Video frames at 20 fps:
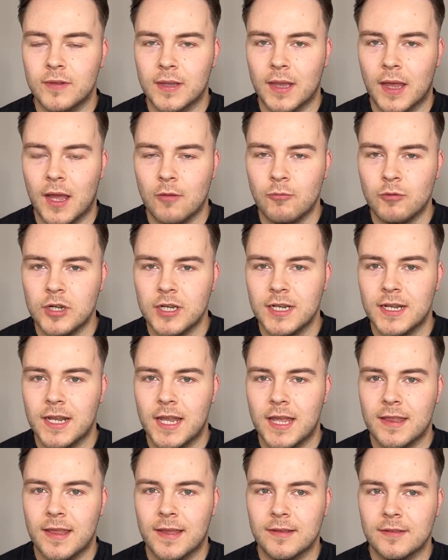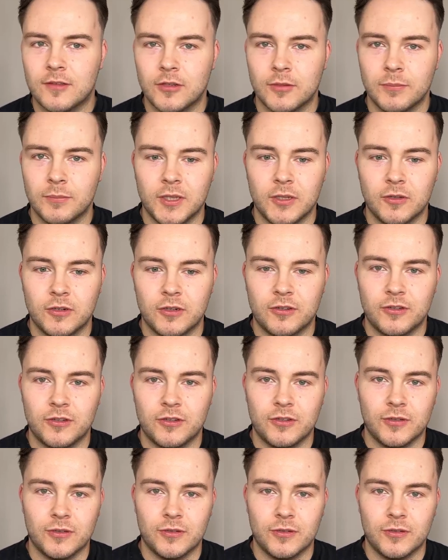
that, I wouldn't let that terminology